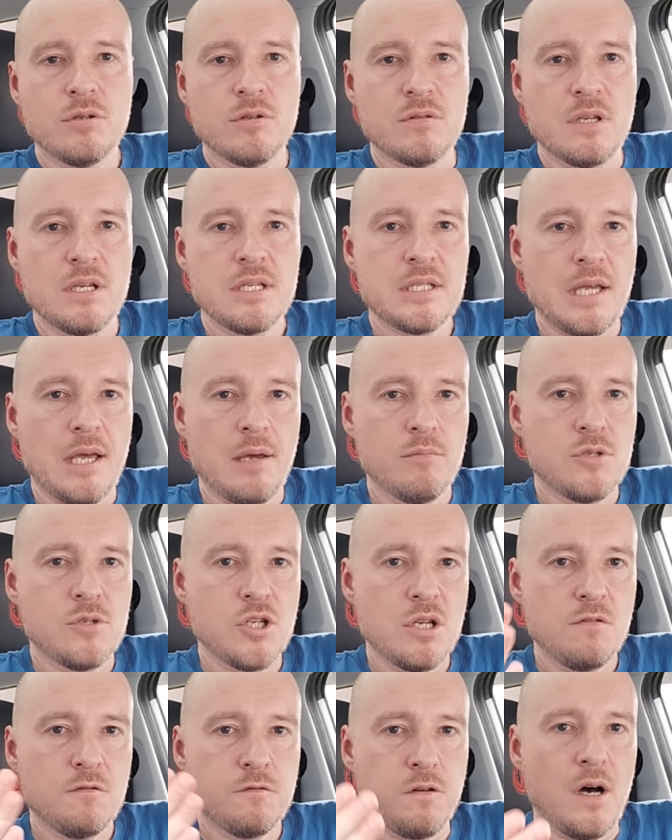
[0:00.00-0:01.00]
this
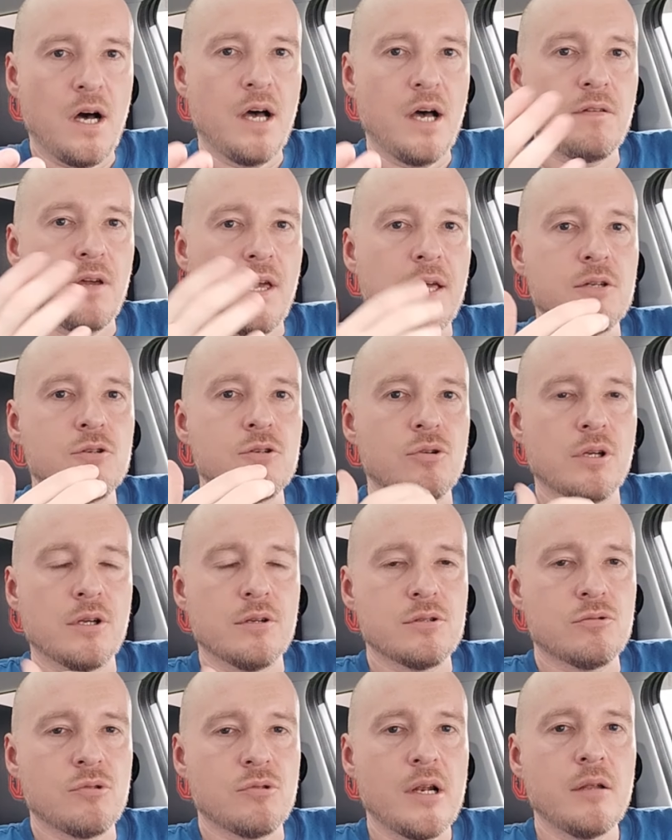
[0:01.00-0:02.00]
MG5 entering
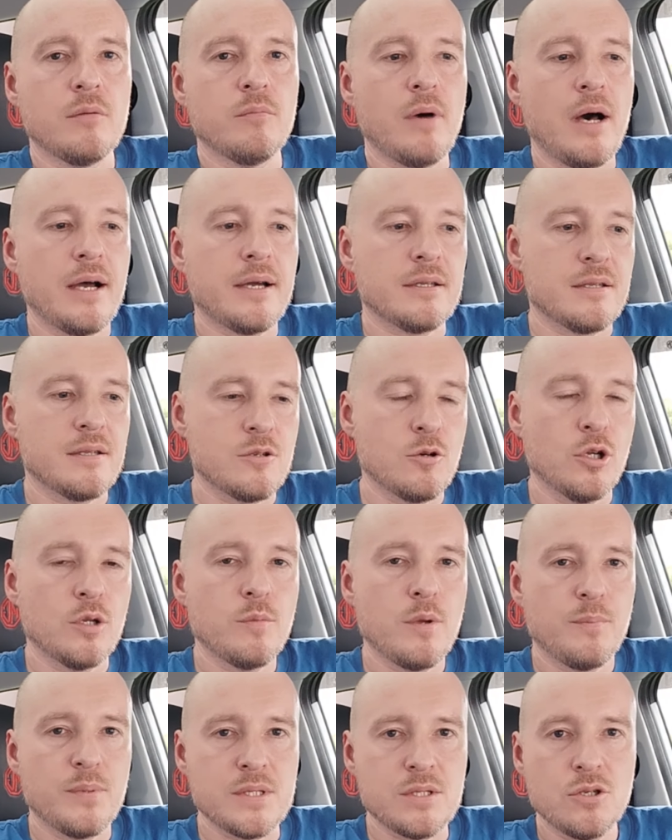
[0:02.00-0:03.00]
Australian market is going
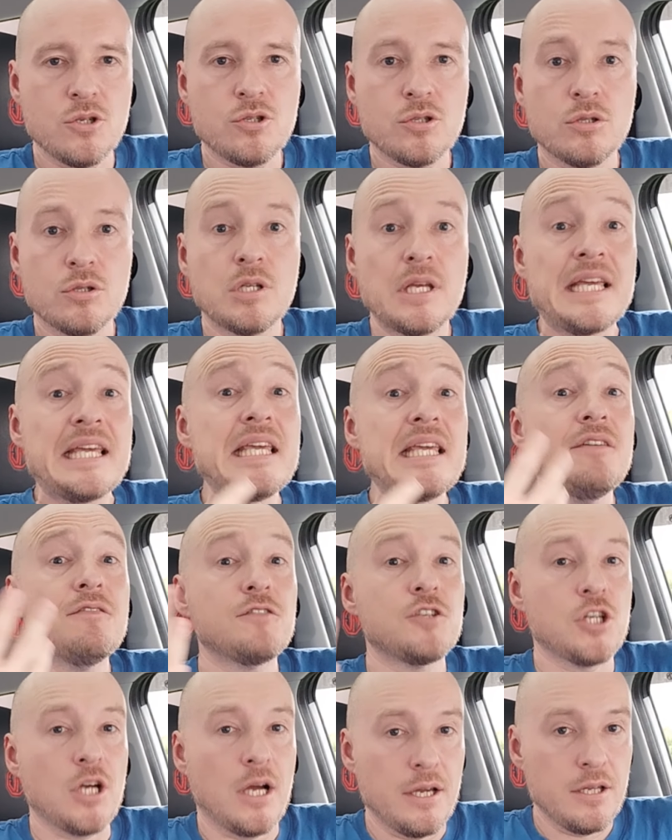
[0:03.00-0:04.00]
to be positioned,
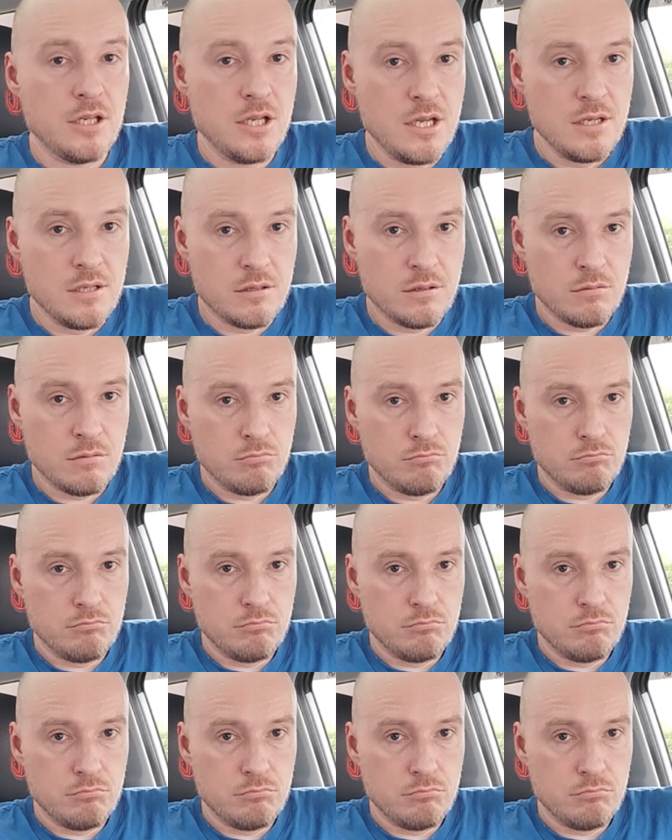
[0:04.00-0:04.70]
if Chinese